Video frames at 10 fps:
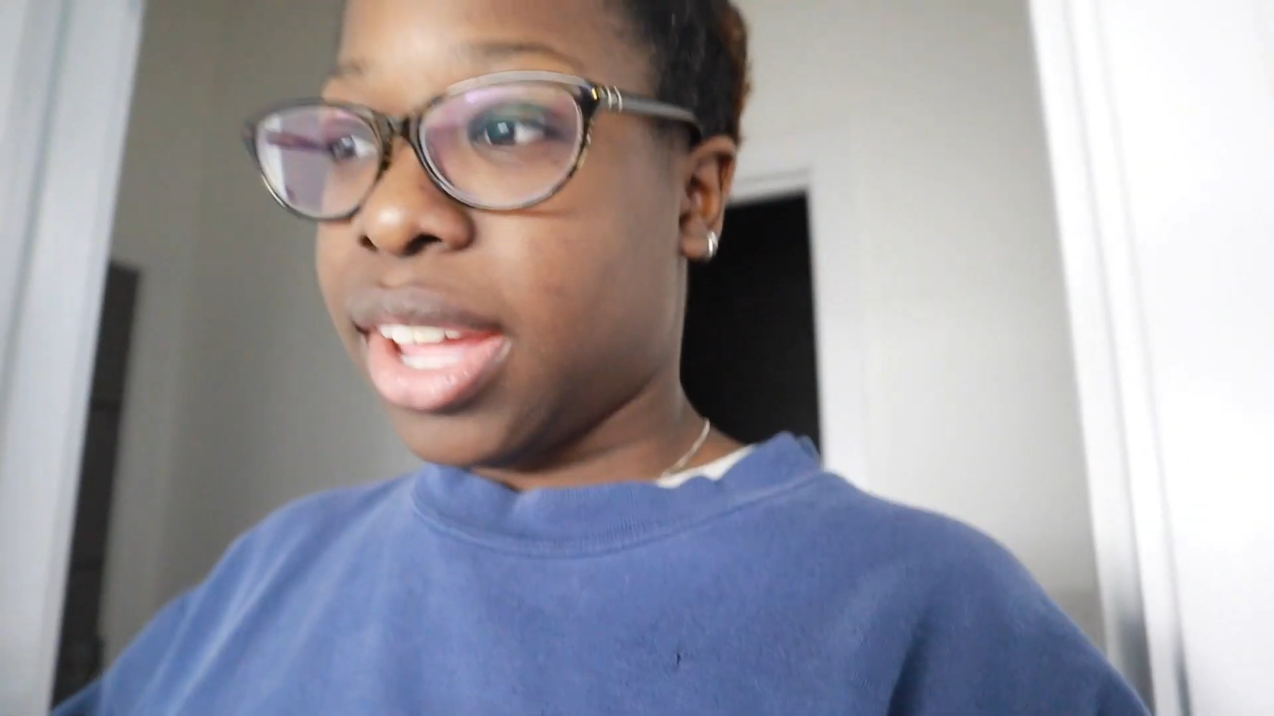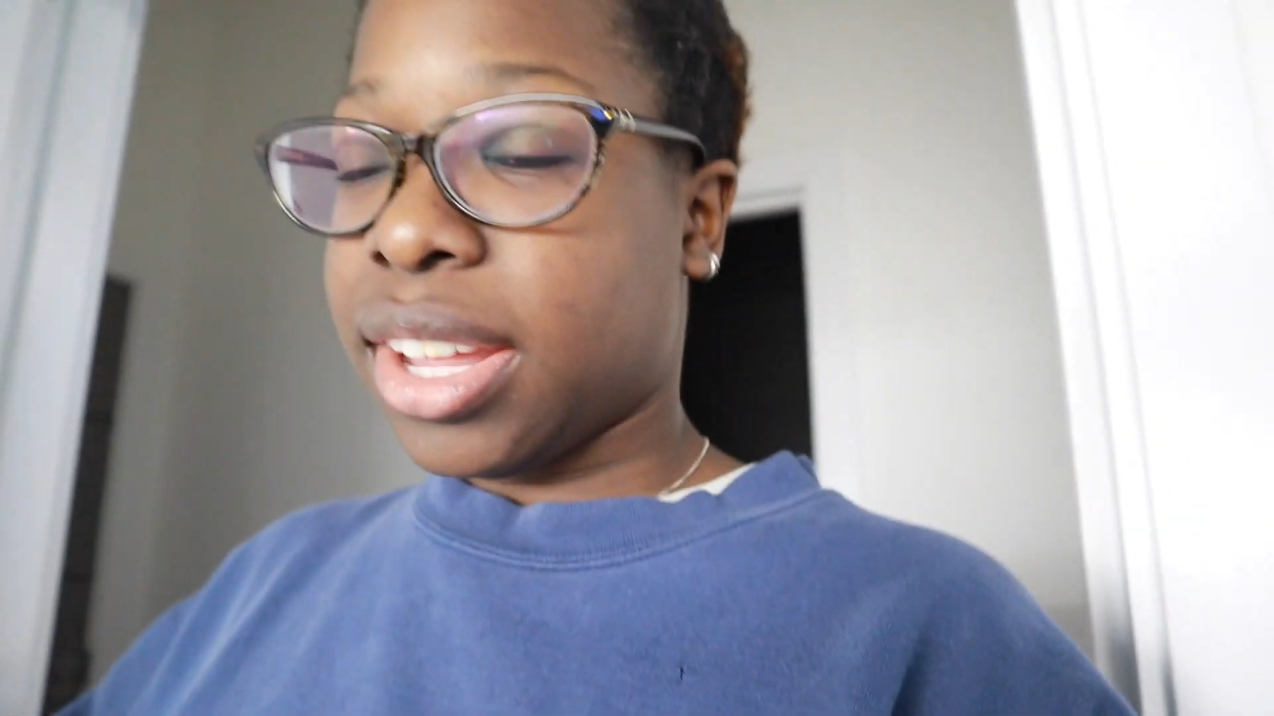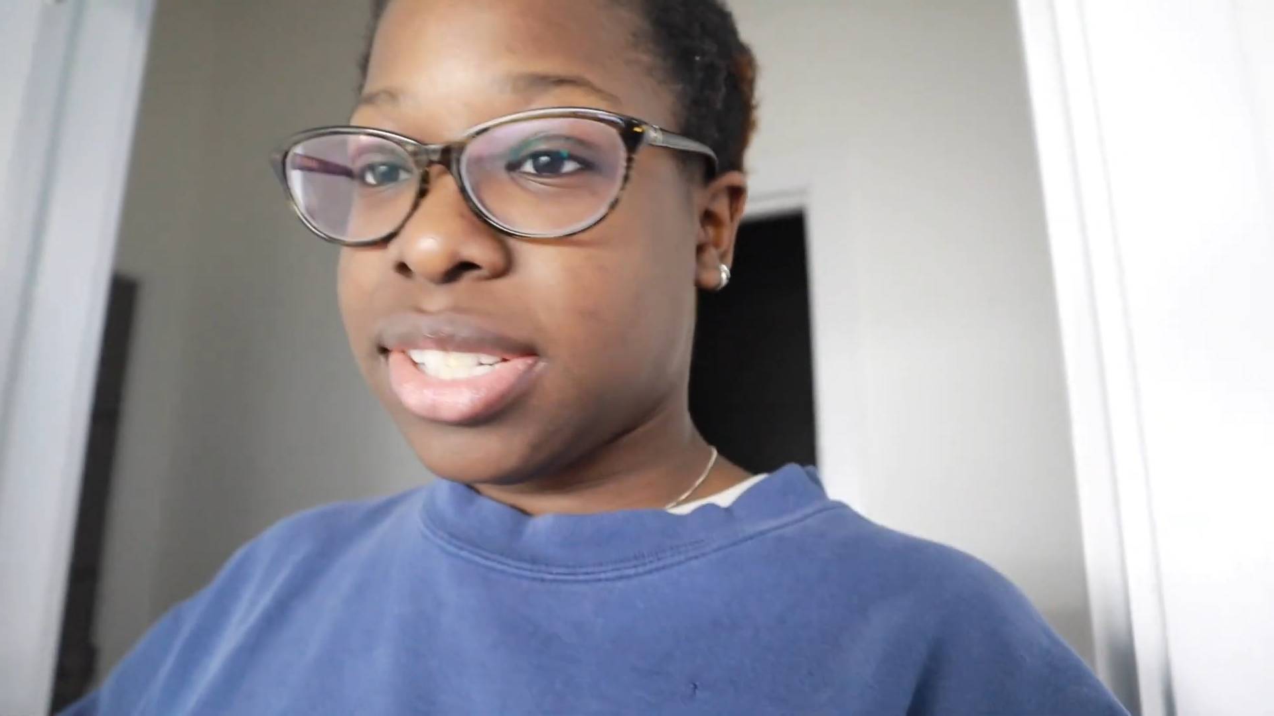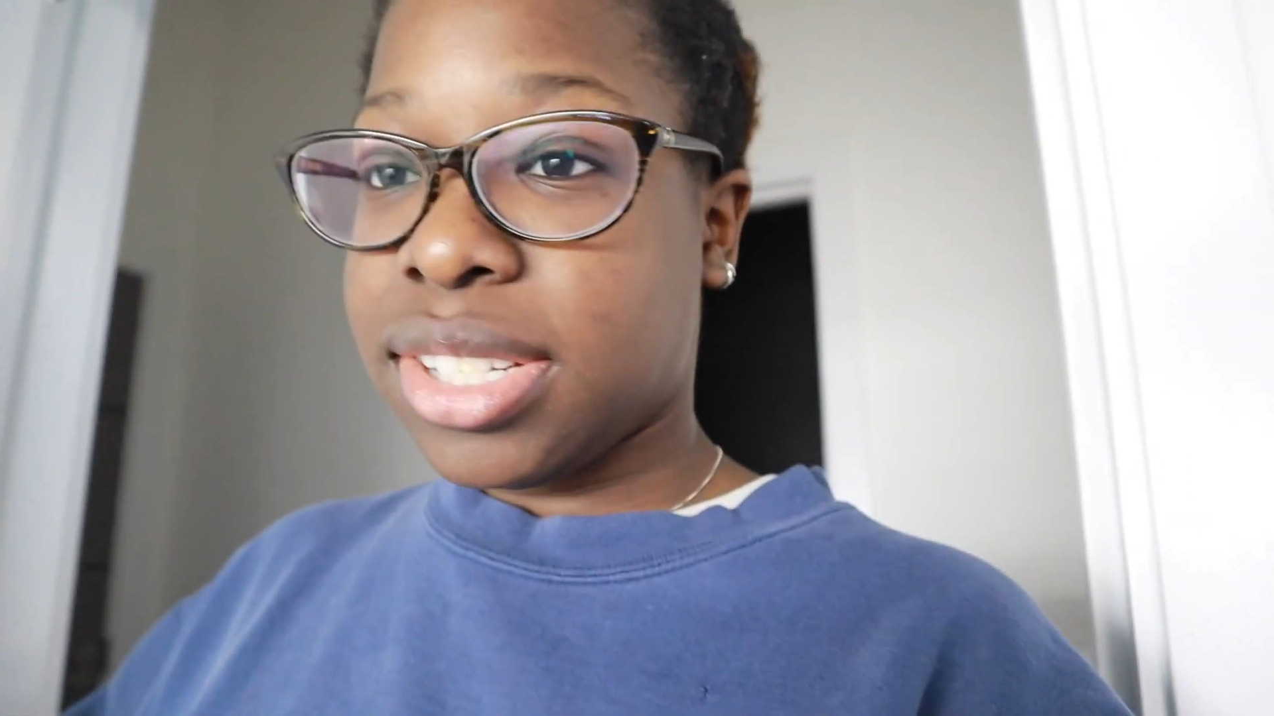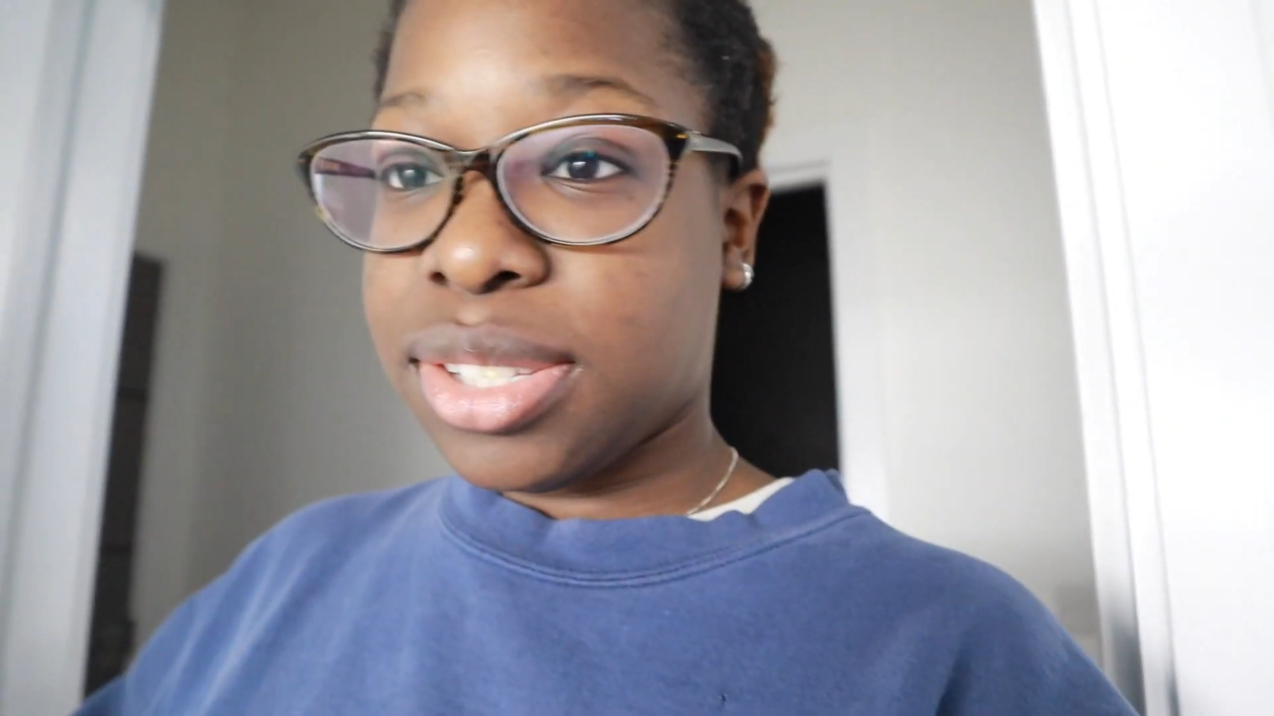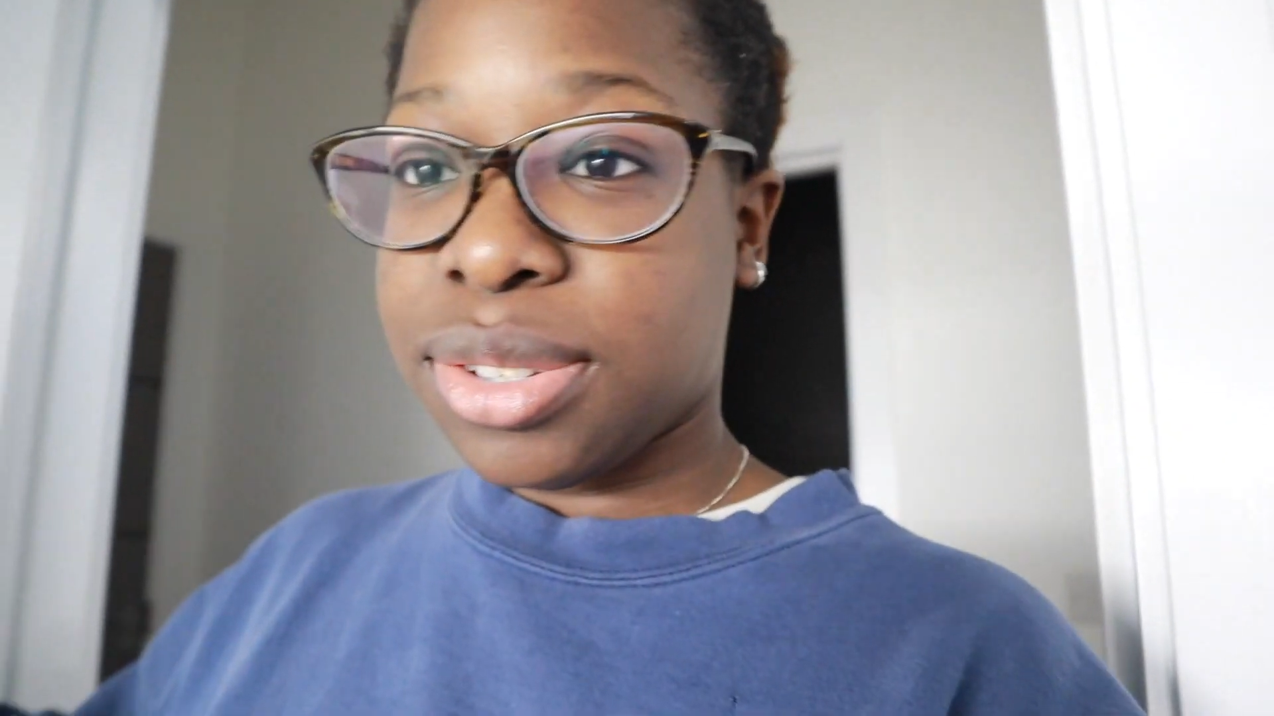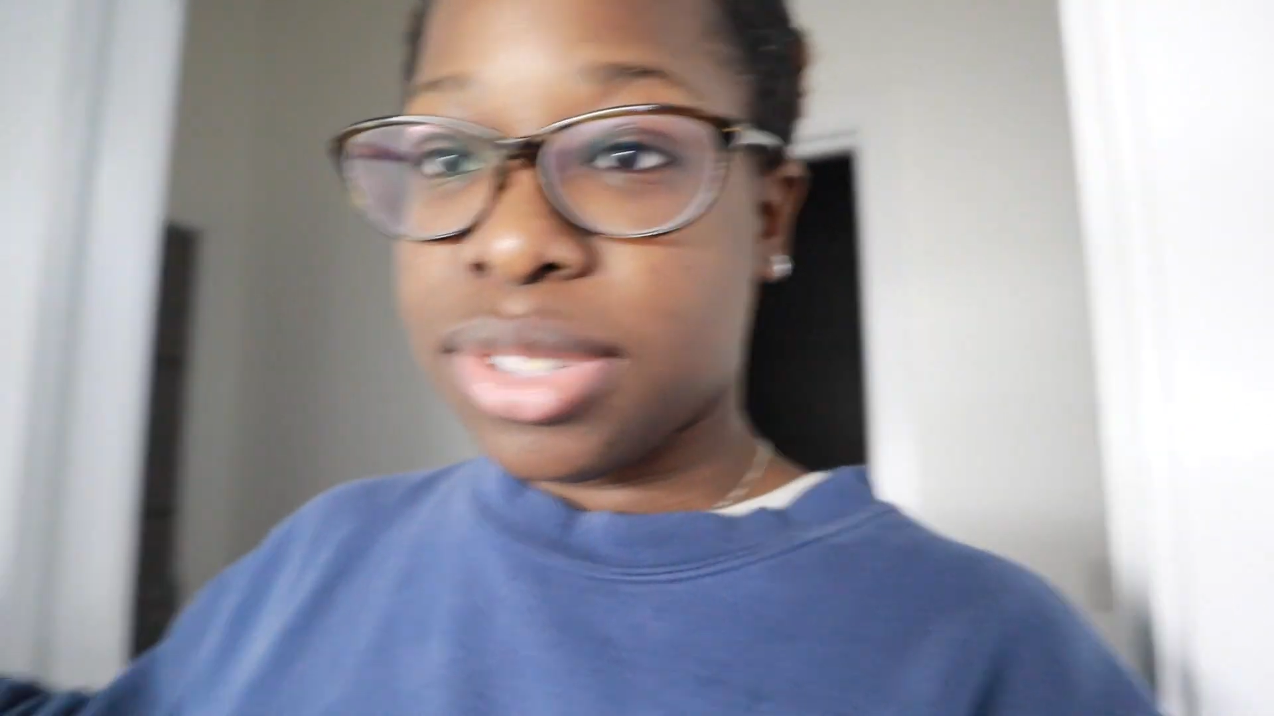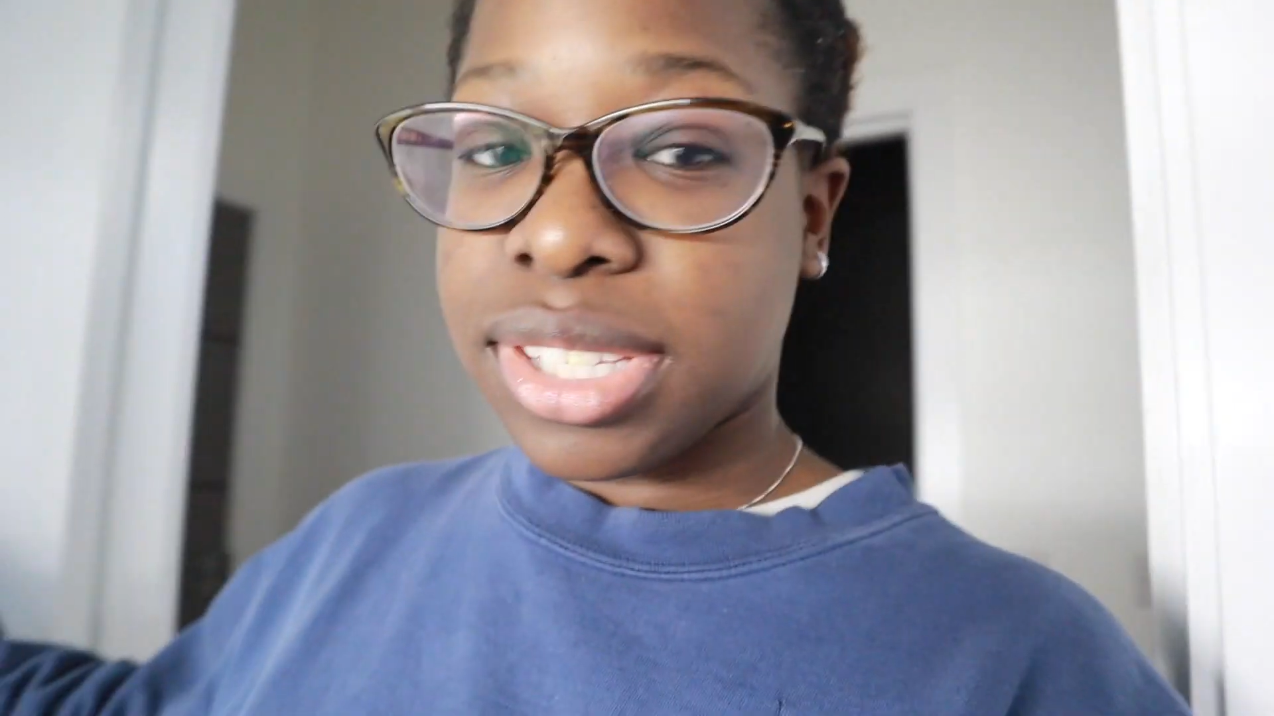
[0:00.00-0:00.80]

actually sort